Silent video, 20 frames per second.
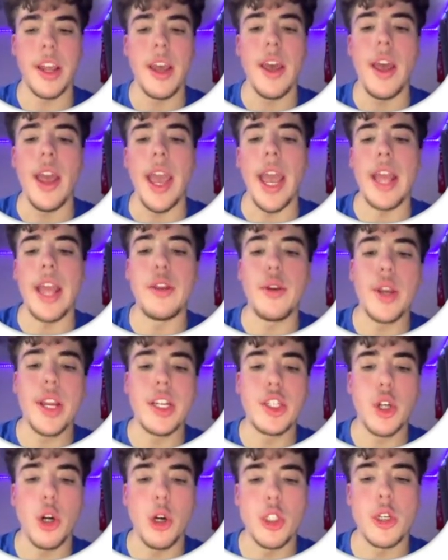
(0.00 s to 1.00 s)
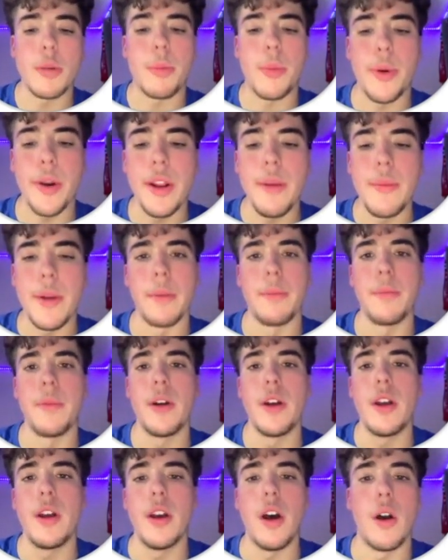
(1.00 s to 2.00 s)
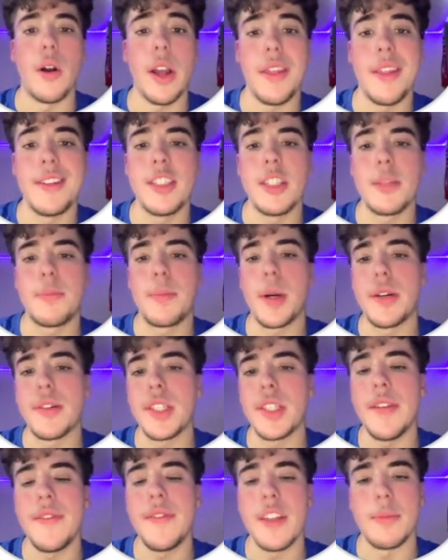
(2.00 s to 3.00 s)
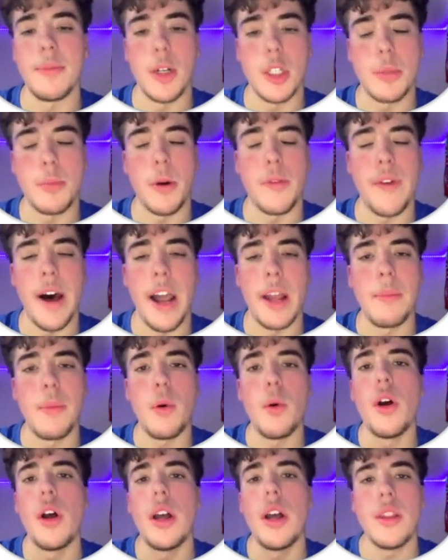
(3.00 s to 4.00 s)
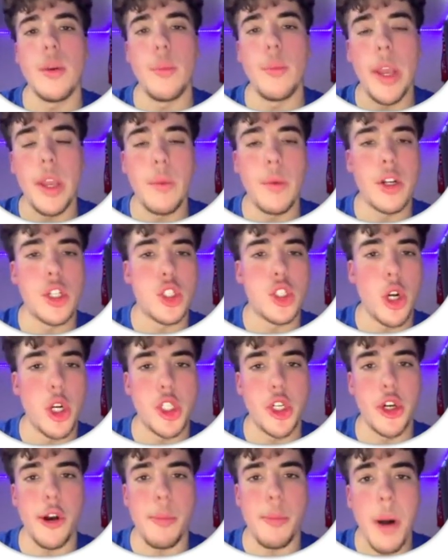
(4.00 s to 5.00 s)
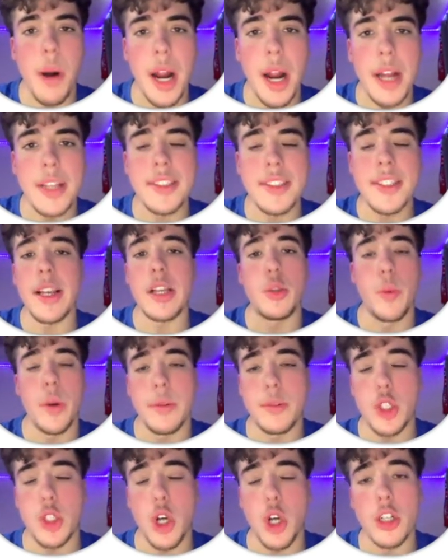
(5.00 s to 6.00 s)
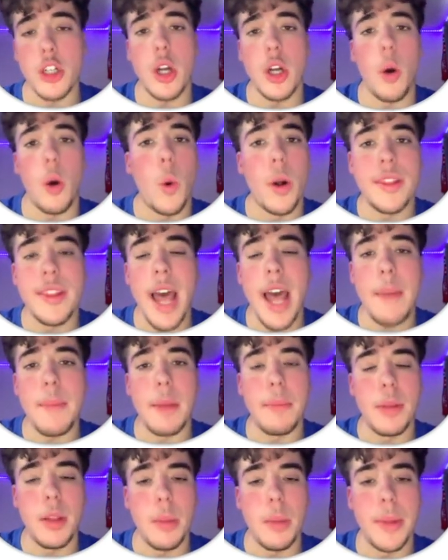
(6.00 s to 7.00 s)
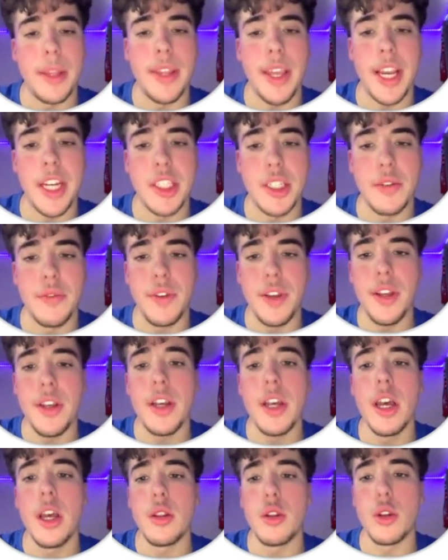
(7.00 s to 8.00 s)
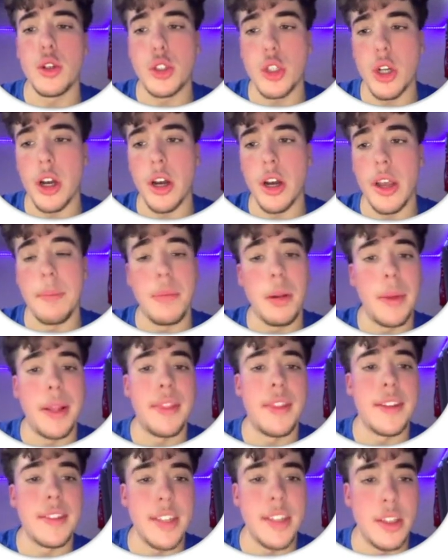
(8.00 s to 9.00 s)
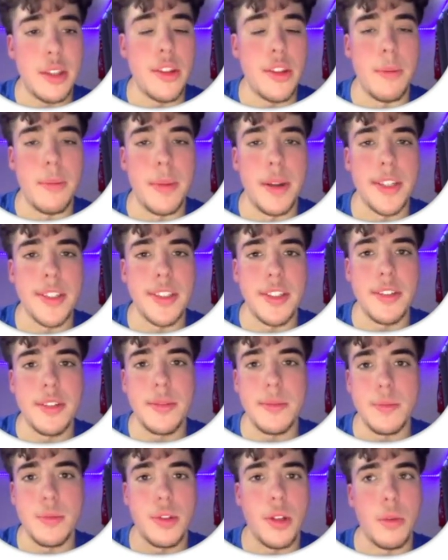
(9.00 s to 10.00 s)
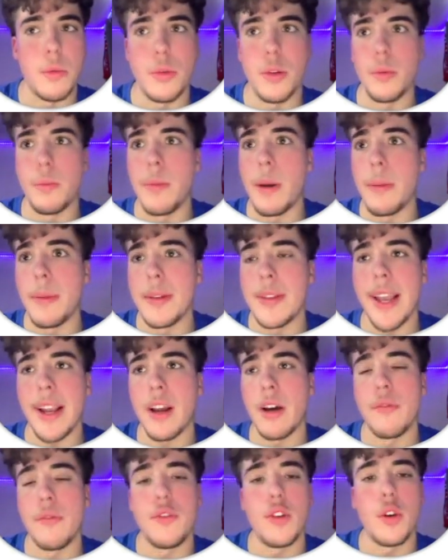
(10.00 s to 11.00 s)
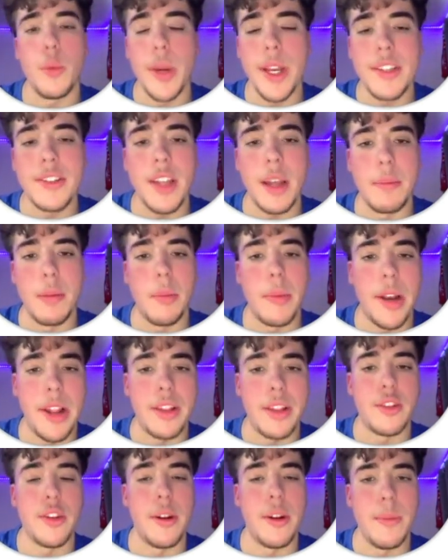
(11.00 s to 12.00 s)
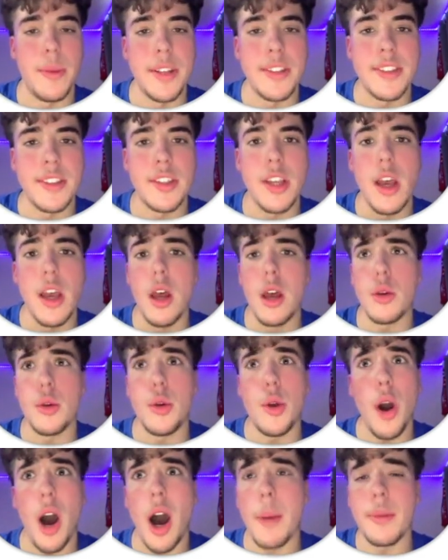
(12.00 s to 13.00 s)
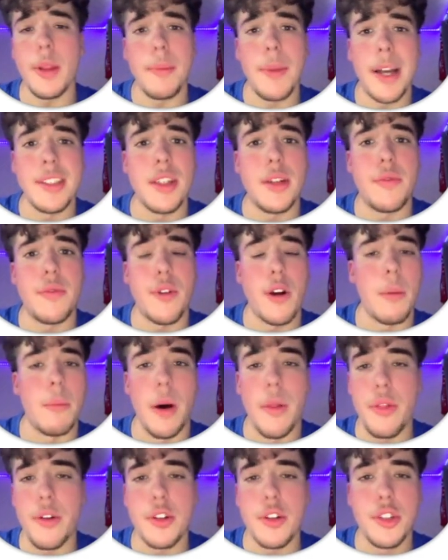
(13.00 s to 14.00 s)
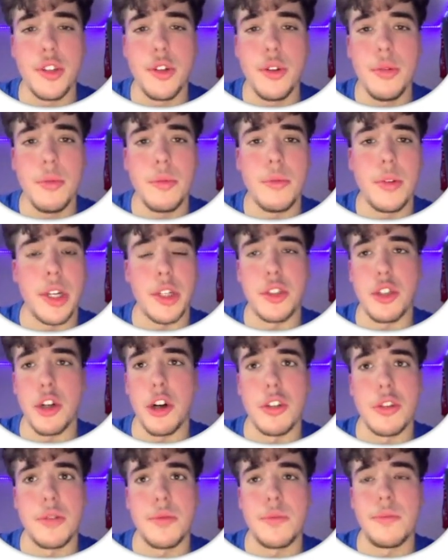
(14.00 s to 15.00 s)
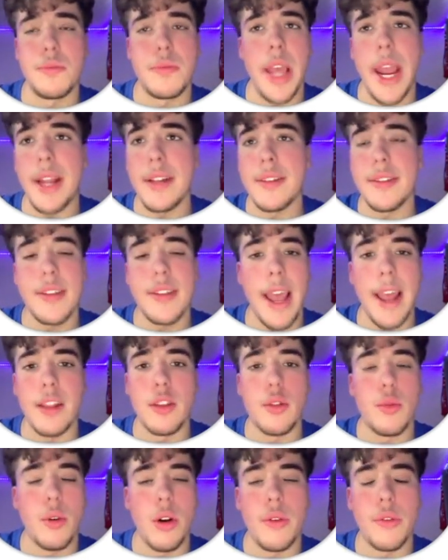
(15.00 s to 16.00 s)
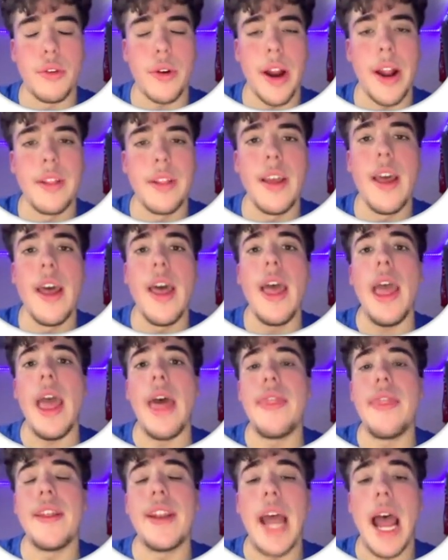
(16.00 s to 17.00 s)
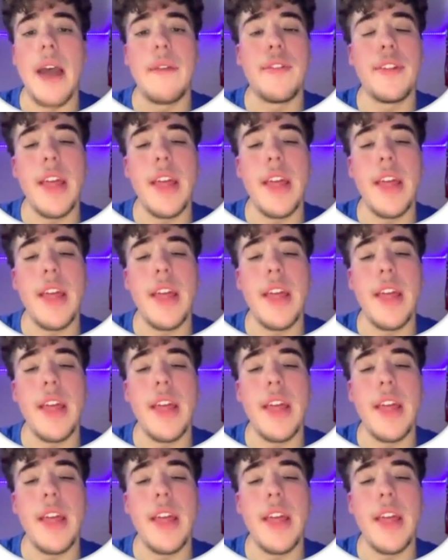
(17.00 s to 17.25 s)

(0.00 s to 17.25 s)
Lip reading: And you can charge a premium. Okay, this is perceived as much more valuable. The way you want to structure your pricing is you want to charge a one-time implementation fee to implement this into their business. So you maybe take a few weeks to implement it into their business. You optimize it for a month or two. You can charge 8, 10, 12 grand. And then after that